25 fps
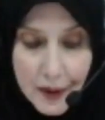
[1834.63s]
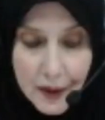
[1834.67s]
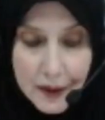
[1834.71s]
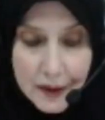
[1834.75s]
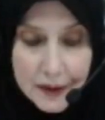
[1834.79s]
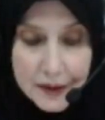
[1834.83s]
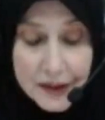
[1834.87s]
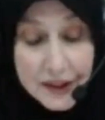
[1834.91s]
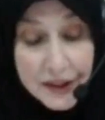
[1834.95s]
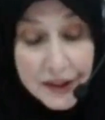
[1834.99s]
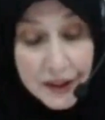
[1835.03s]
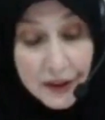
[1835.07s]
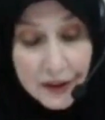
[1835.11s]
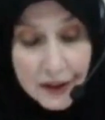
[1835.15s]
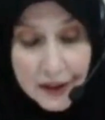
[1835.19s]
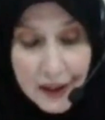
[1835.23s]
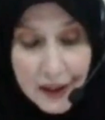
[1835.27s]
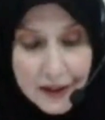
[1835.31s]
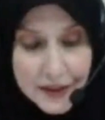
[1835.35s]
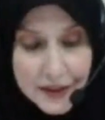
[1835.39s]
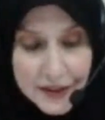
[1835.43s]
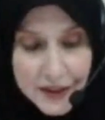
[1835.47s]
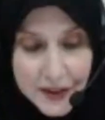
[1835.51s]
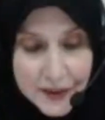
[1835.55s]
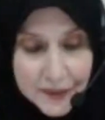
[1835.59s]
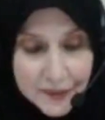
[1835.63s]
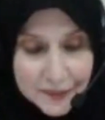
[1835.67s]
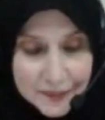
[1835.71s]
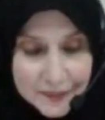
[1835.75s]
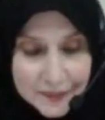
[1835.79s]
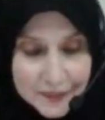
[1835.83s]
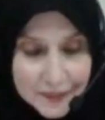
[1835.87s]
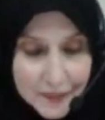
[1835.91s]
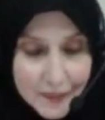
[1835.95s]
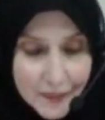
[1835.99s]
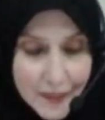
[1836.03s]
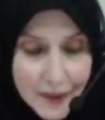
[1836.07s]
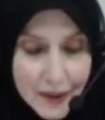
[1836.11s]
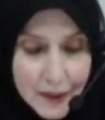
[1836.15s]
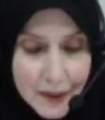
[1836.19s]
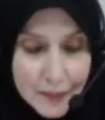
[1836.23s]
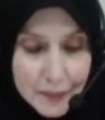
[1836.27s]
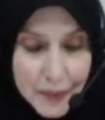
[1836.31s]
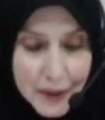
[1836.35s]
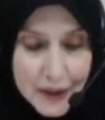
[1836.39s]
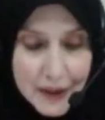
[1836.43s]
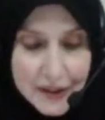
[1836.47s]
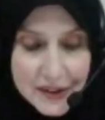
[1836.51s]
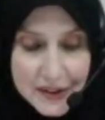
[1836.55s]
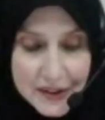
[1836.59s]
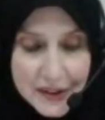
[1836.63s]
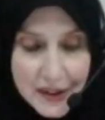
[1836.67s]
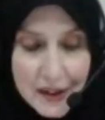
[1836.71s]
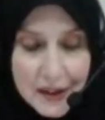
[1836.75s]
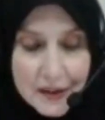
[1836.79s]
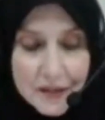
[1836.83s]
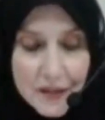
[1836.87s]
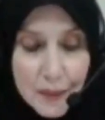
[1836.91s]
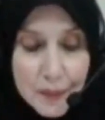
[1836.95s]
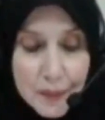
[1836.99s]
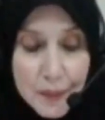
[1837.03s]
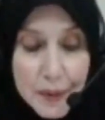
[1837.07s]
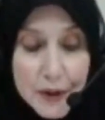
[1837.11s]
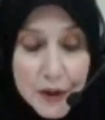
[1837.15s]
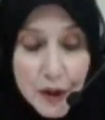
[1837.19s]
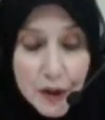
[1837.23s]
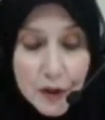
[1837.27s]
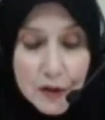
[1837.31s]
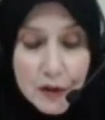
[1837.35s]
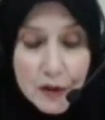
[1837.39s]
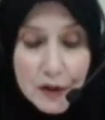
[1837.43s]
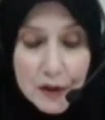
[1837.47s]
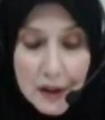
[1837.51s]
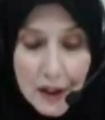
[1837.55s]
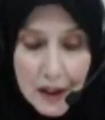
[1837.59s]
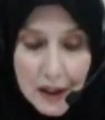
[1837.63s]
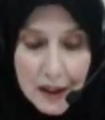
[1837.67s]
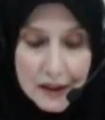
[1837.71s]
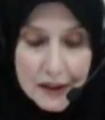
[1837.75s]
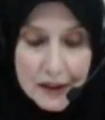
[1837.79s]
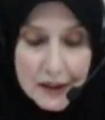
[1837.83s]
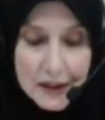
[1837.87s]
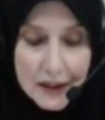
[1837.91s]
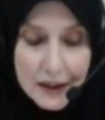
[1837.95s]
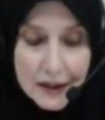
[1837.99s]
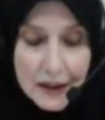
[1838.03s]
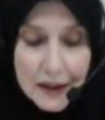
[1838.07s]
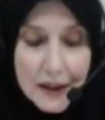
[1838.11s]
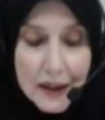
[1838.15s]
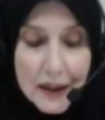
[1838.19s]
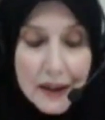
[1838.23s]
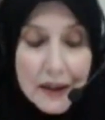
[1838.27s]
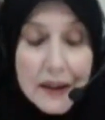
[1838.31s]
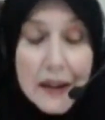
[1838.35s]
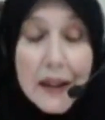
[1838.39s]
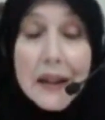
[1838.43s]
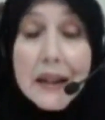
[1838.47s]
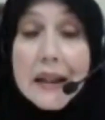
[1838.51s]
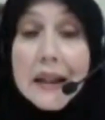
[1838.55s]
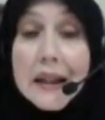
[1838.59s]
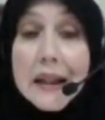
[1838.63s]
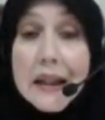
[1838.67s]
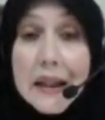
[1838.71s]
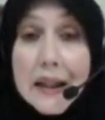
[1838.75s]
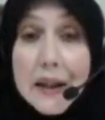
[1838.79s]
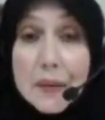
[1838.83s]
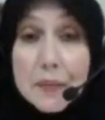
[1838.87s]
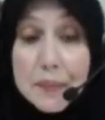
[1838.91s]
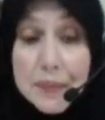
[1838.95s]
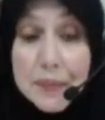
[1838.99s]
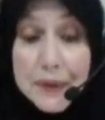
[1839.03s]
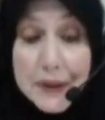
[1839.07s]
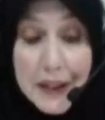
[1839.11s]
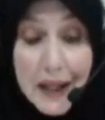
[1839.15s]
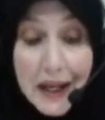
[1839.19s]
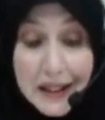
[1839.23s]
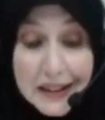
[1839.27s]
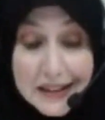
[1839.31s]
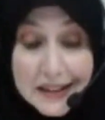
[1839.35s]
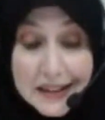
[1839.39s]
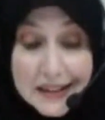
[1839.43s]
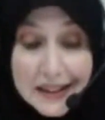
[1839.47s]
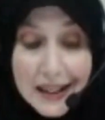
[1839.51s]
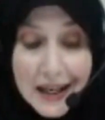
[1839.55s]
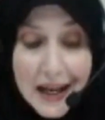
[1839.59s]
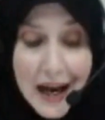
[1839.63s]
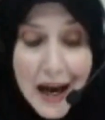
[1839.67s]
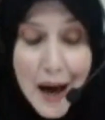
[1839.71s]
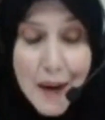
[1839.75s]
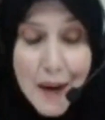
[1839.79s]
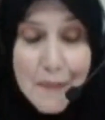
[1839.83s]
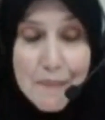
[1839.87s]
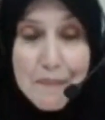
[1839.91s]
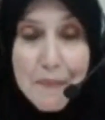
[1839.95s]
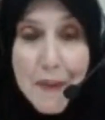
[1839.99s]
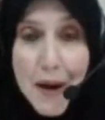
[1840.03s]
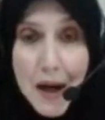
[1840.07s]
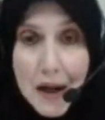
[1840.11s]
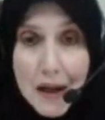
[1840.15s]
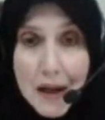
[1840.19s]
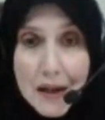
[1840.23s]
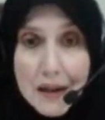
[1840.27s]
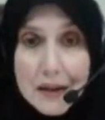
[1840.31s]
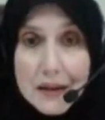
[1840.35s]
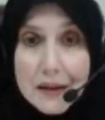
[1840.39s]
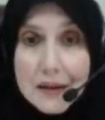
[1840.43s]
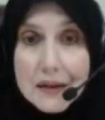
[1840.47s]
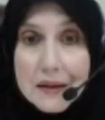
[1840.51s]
Okay, still a cousin, but the son of a paternal aunt. Then Ibnet Amma